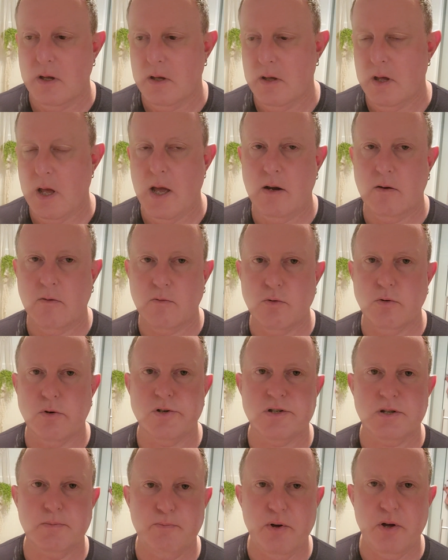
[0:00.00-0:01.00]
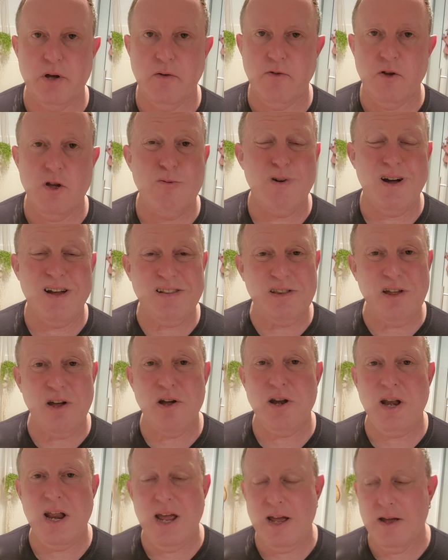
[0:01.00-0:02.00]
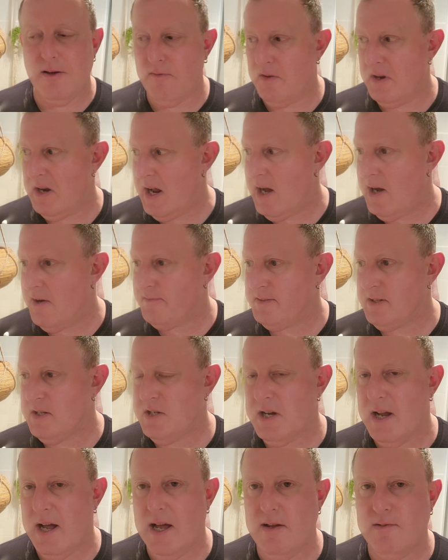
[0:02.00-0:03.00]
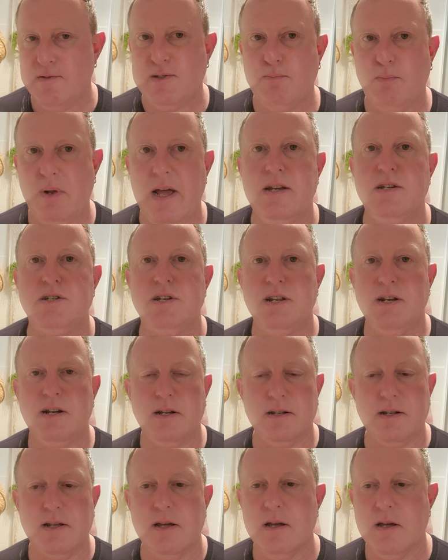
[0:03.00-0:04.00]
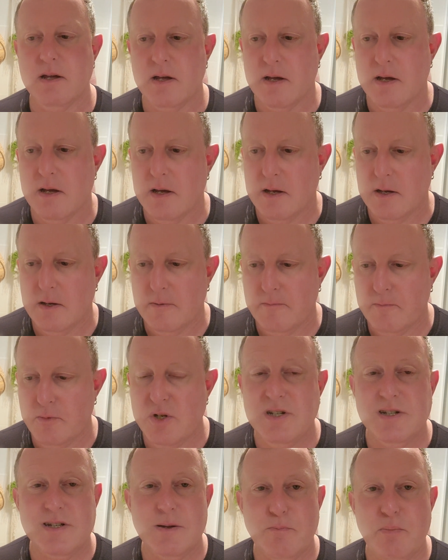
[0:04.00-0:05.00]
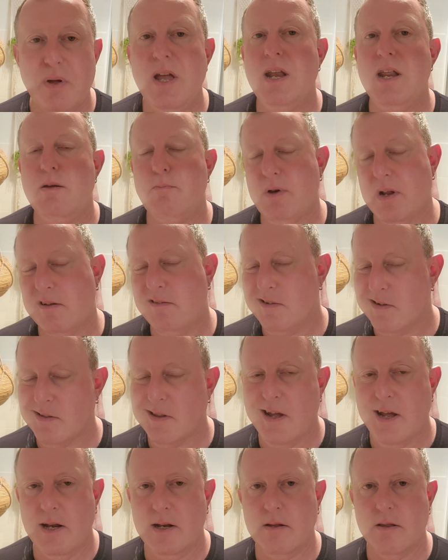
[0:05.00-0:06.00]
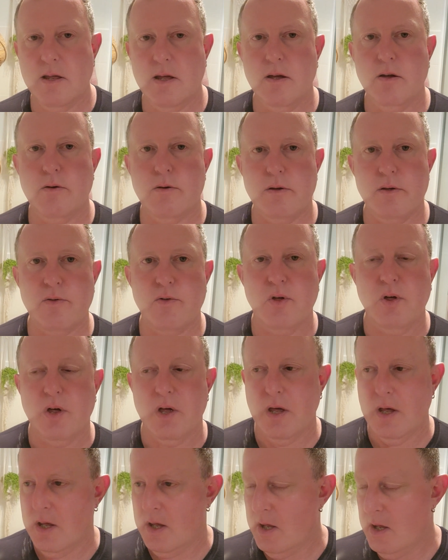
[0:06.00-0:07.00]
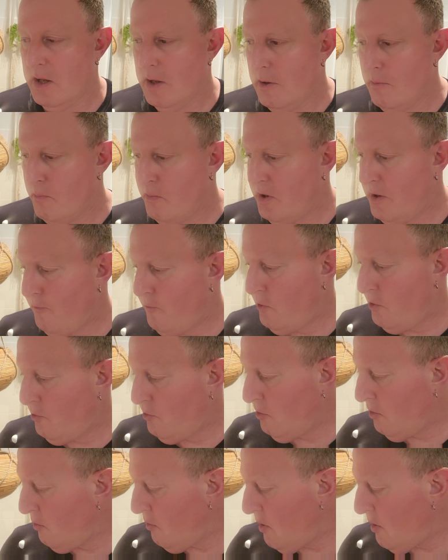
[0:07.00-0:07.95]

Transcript: and of course the perfume. I don't have an aftershave splash in it, which is a pity, but not the end of the earth. But if you do